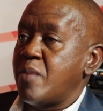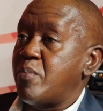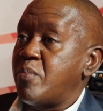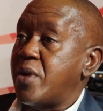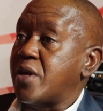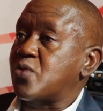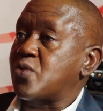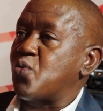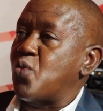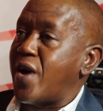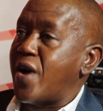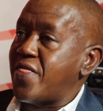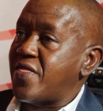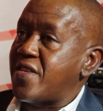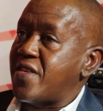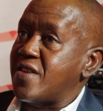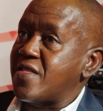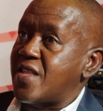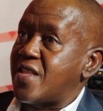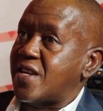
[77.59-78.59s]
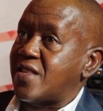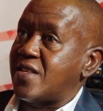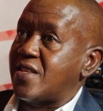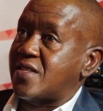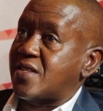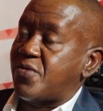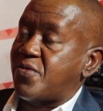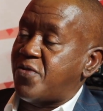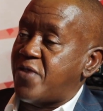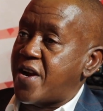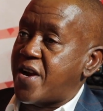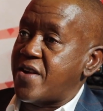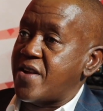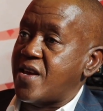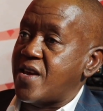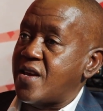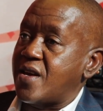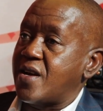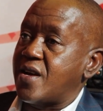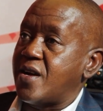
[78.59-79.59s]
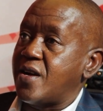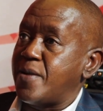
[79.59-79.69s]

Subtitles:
But one thing that the safari